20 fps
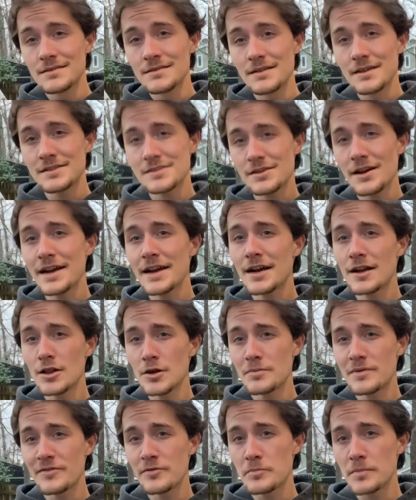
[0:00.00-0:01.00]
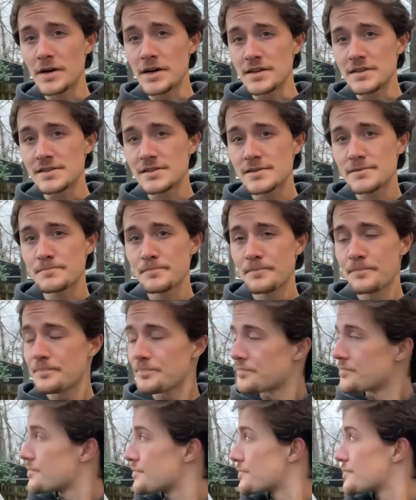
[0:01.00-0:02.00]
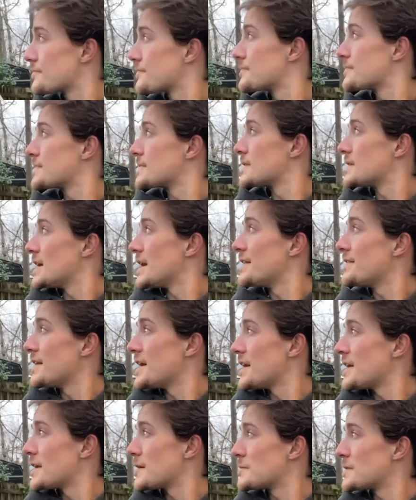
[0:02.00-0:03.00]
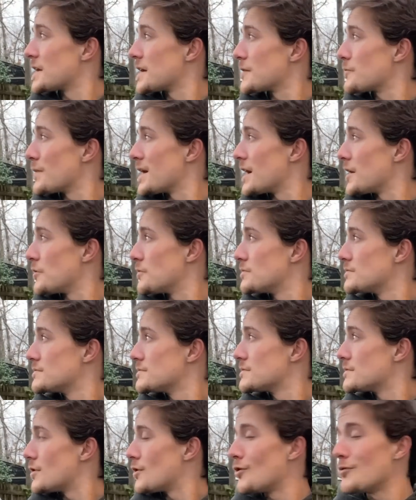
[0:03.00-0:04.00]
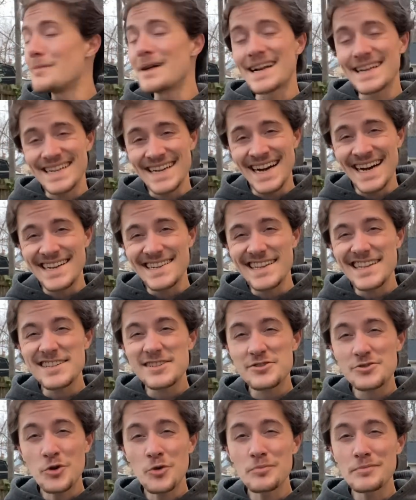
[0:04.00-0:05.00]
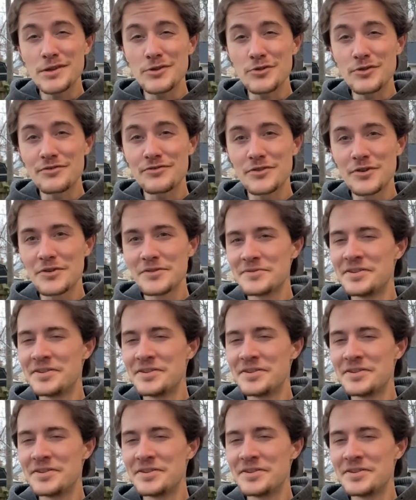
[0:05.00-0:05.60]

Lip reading: And so I get a little bit of a buzz. And then I'm like, wow, oh my God, it's so beautiful.